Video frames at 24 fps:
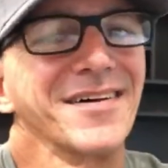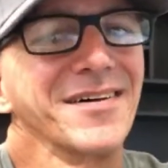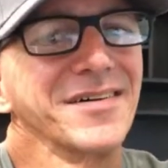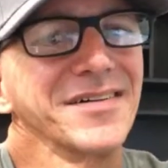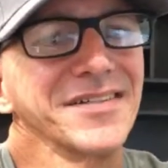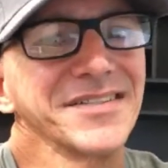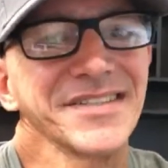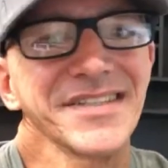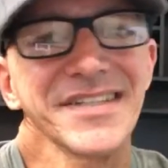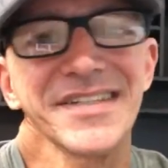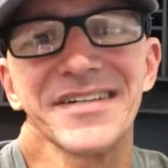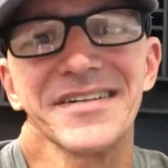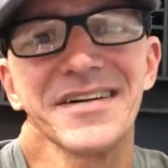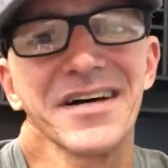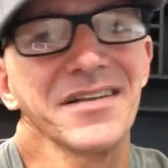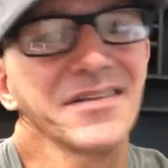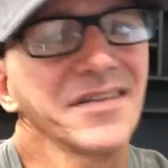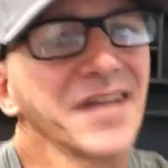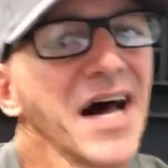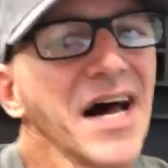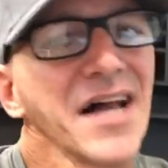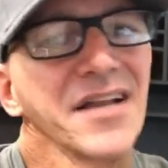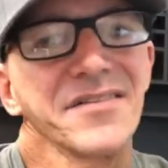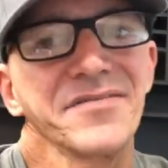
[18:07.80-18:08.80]
See, a
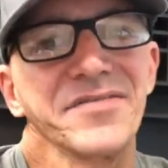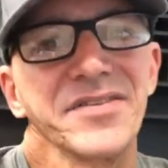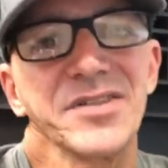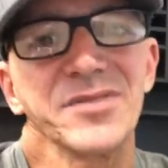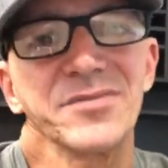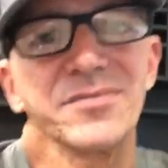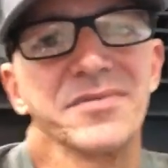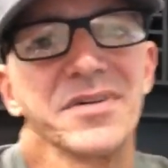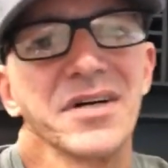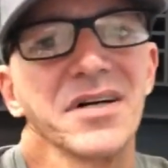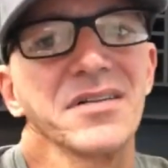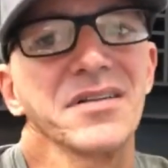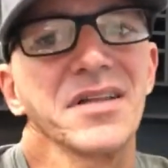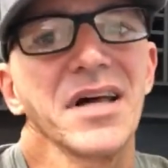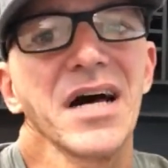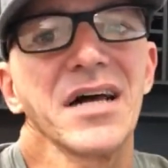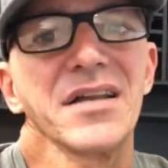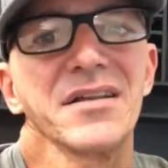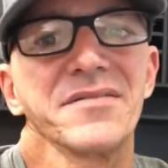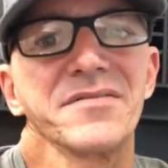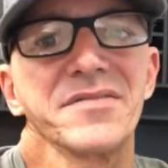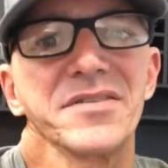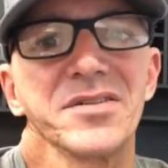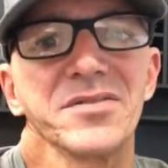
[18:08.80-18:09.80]
lot of you, a
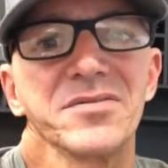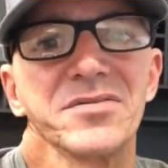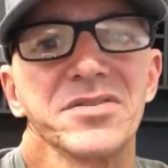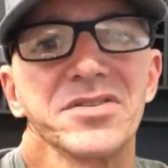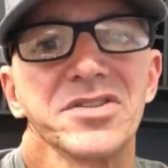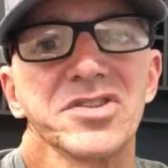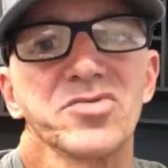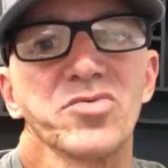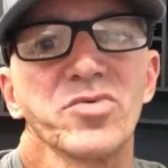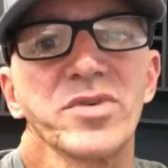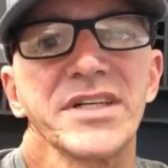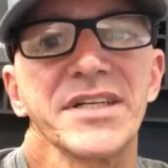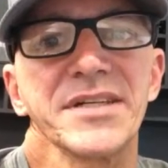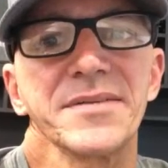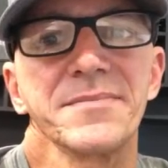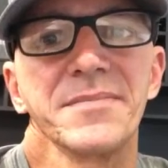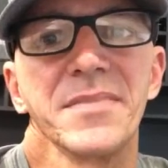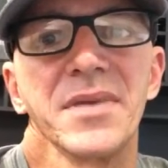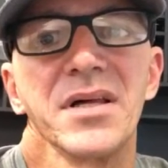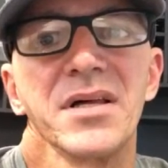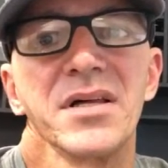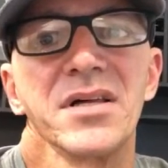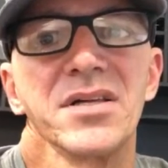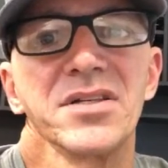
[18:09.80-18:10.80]
lot of you, sweet.
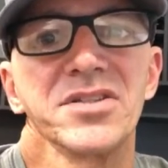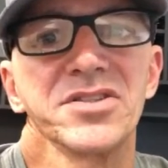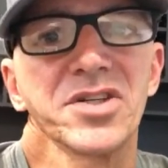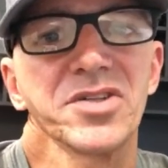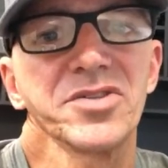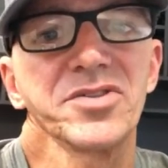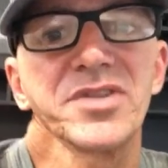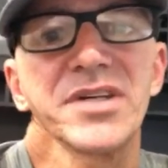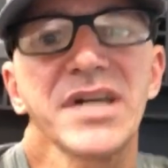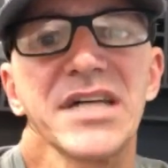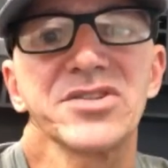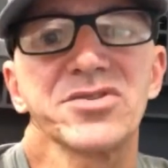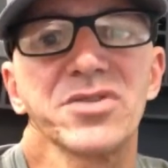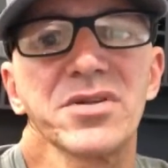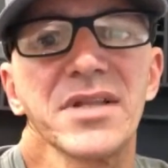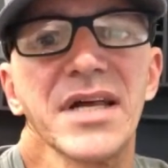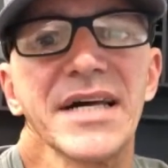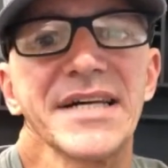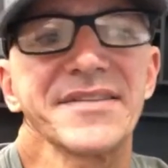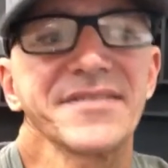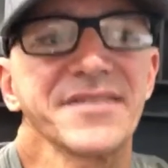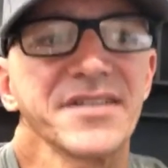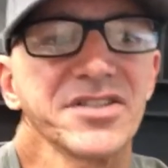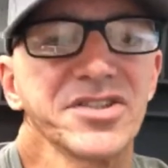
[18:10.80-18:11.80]
So you guys will
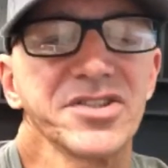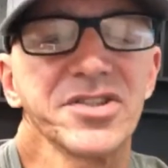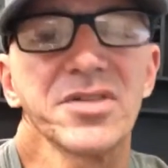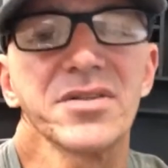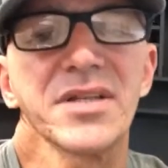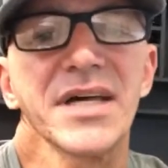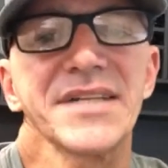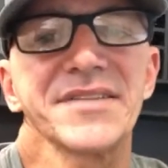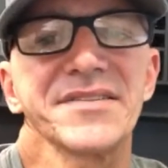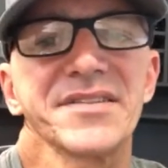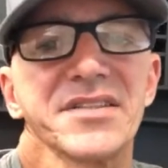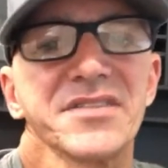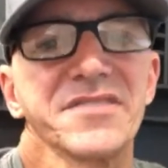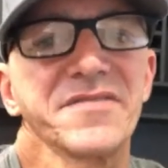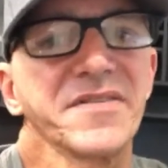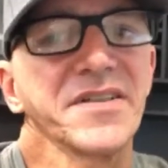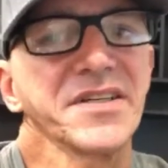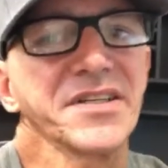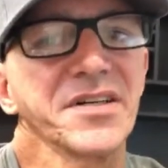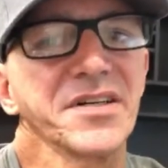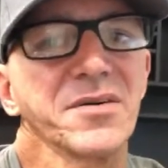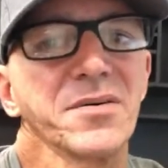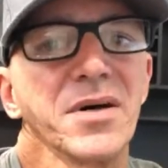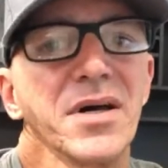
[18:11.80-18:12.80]
like this. You'll like this
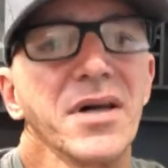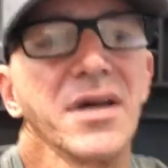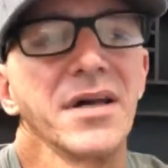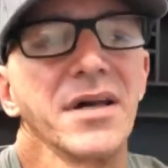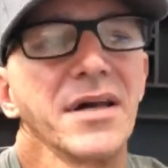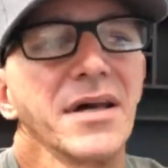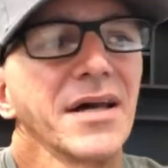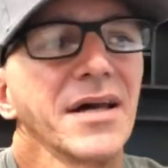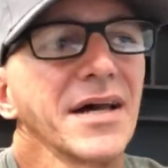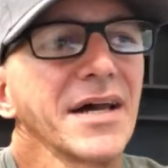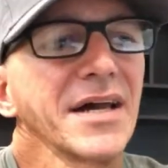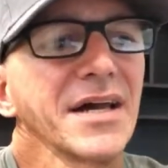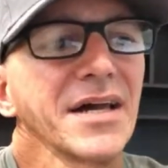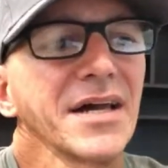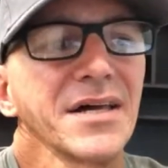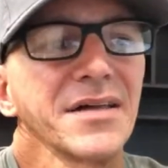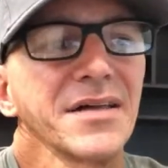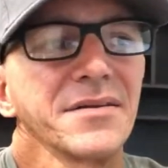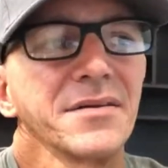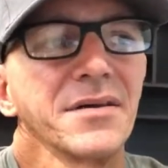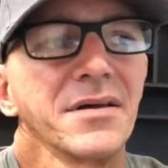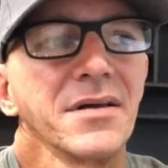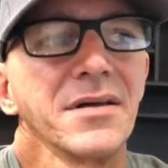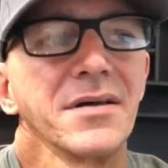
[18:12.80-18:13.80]
video.
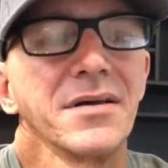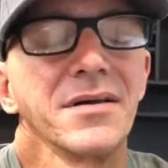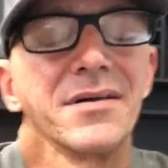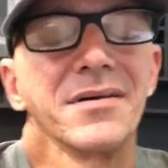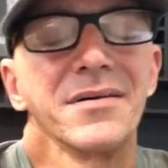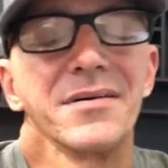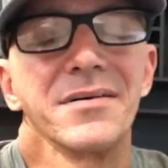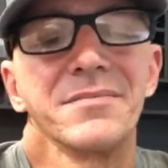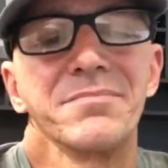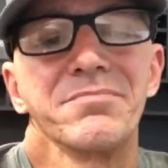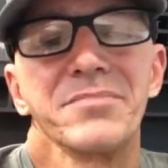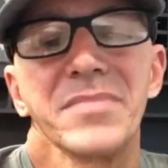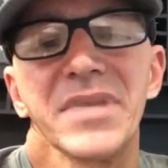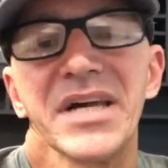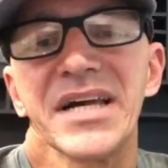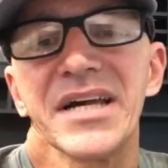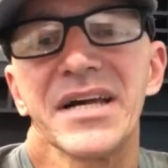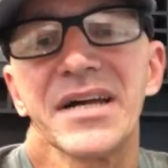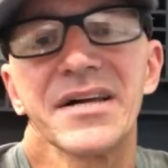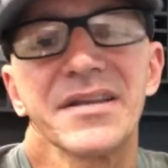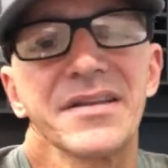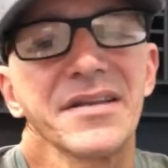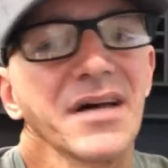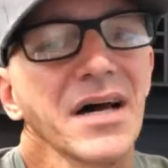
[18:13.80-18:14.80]
And
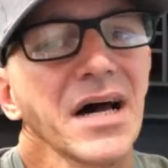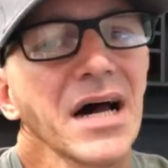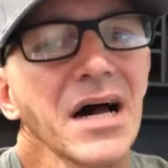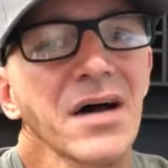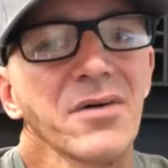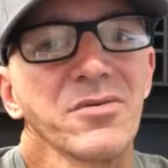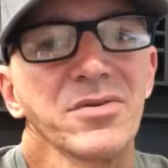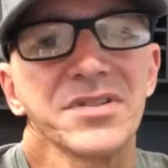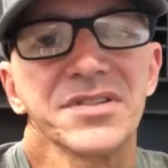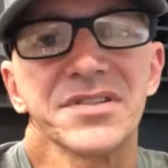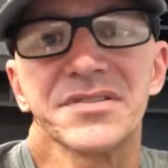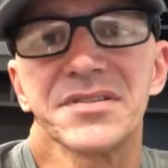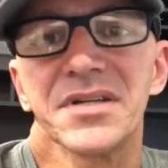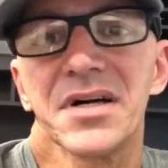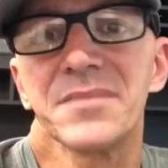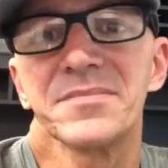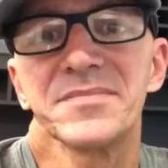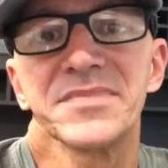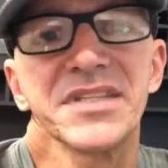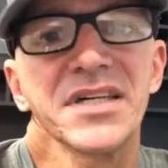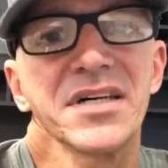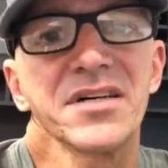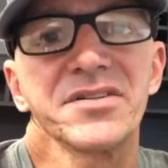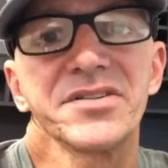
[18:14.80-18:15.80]
man, I was,
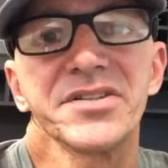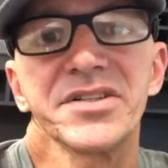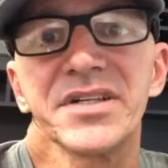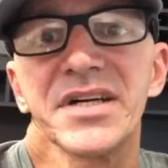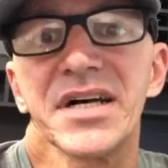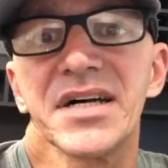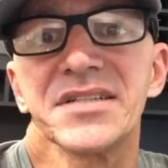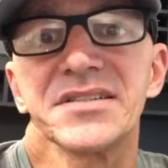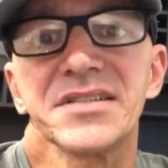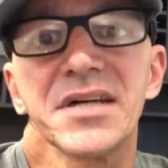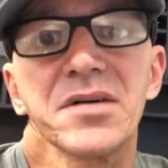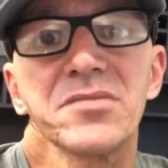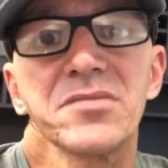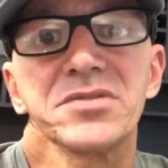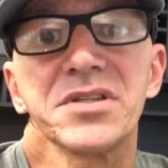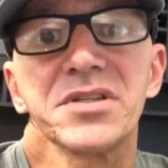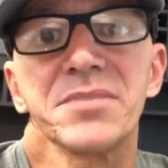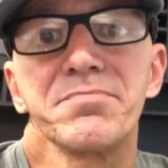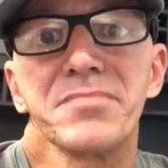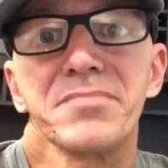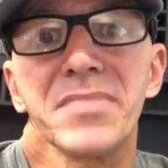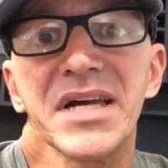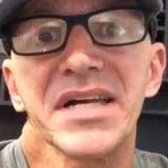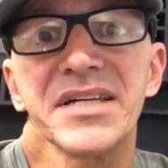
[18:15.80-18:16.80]
I'm telling you guys, I was
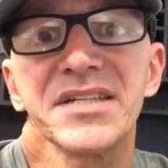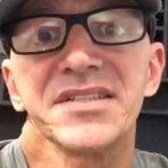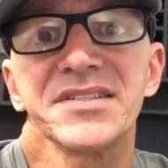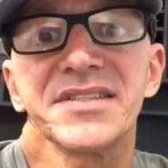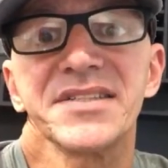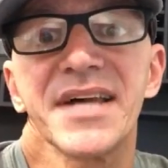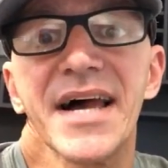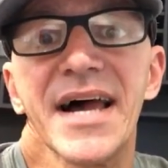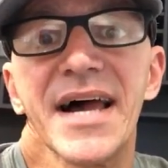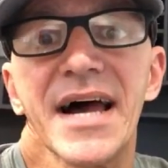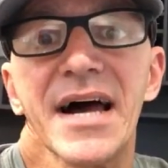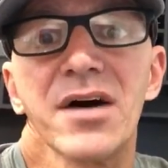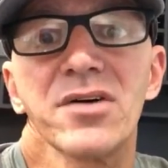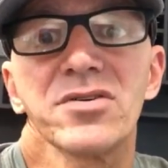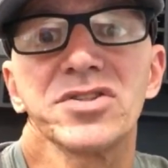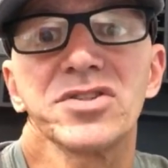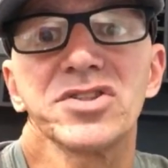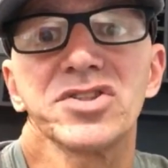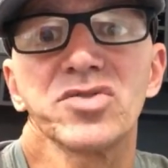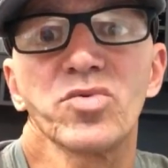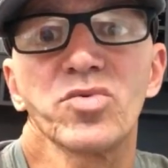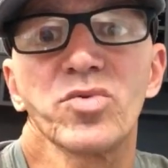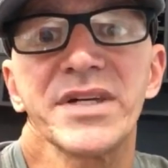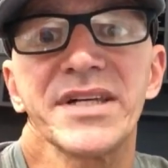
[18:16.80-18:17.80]
amazed at how
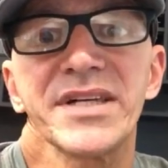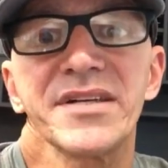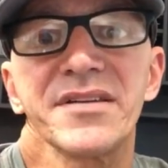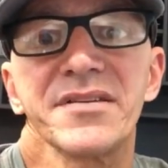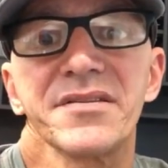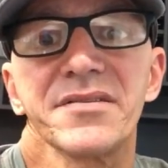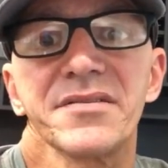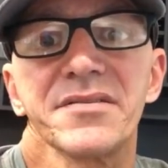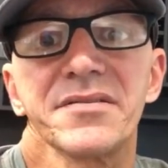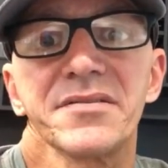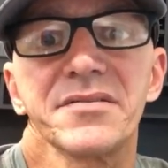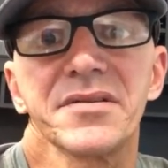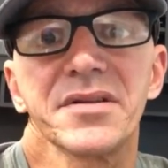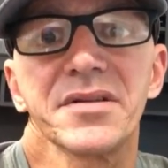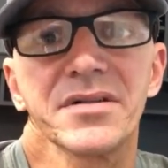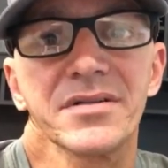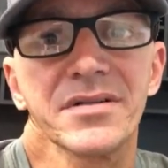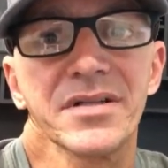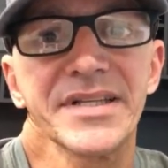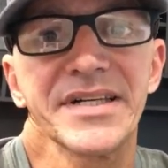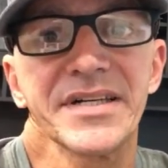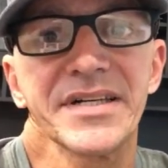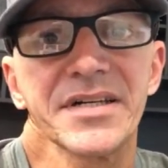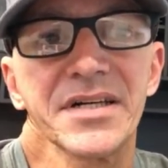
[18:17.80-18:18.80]
sweet the
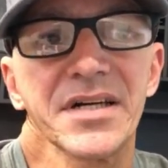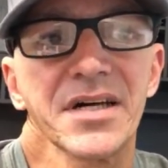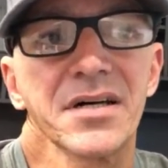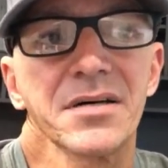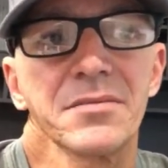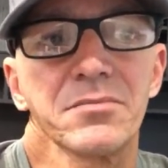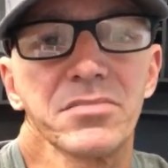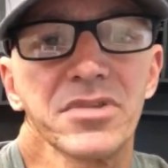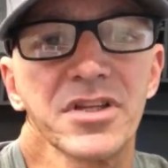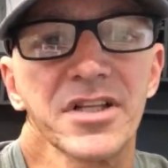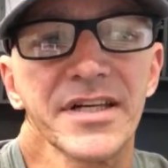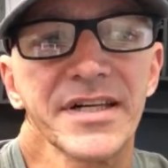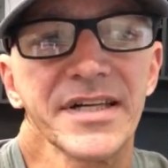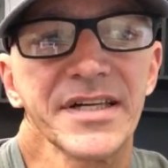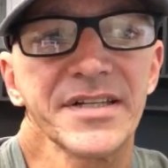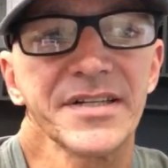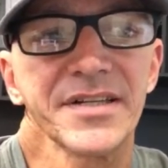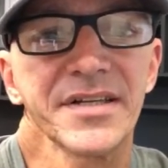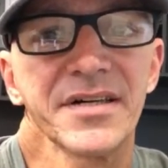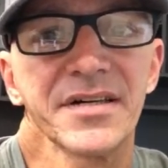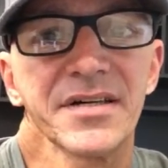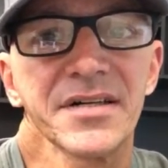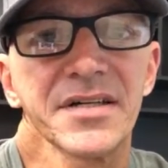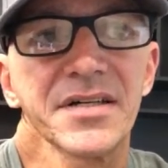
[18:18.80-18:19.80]
clean cut
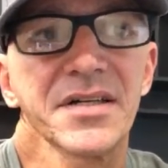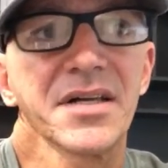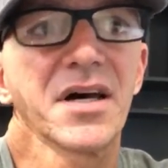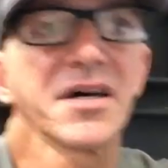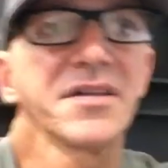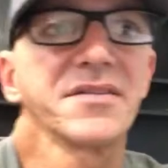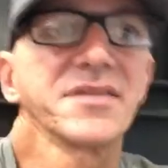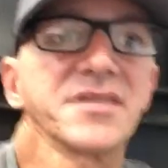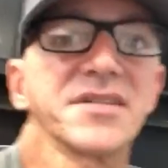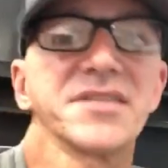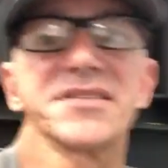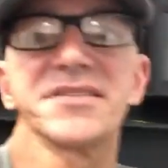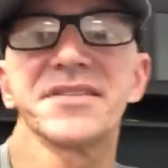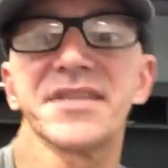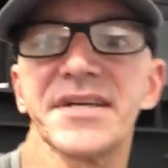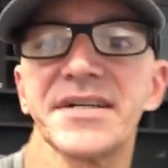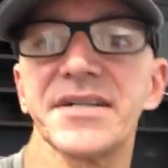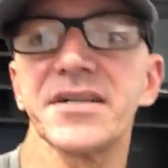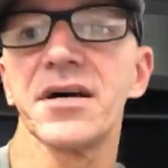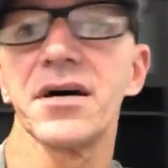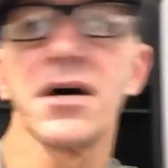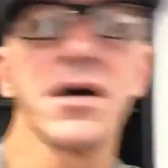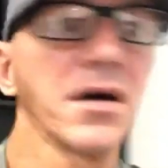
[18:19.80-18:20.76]
blade cut this thing.